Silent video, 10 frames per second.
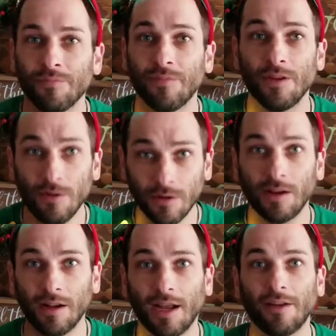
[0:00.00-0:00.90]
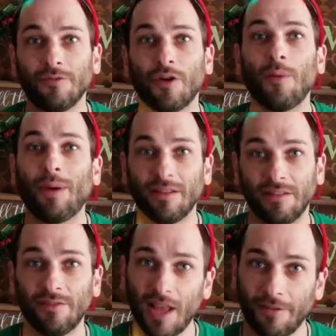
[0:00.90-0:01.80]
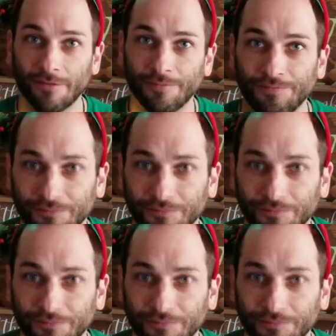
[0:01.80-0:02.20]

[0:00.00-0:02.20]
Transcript: then you're going to have a positive life.